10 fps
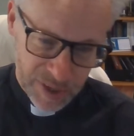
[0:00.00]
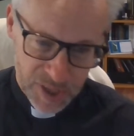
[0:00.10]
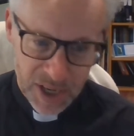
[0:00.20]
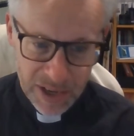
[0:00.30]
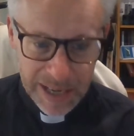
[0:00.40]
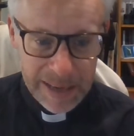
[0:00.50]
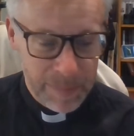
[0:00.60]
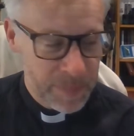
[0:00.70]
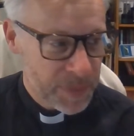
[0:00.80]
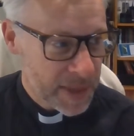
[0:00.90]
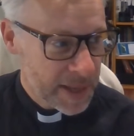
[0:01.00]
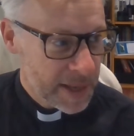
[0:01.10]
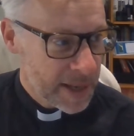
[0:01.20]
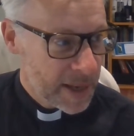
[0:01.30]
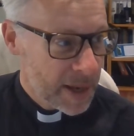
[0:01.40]
time,
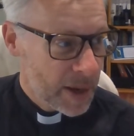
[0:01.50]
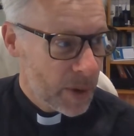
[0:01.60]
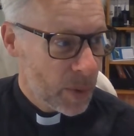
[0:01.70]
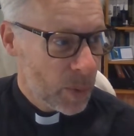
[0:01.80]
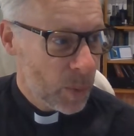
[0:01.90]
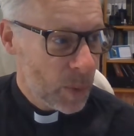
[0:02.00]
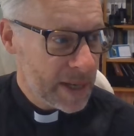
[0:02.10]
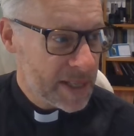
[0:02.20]
we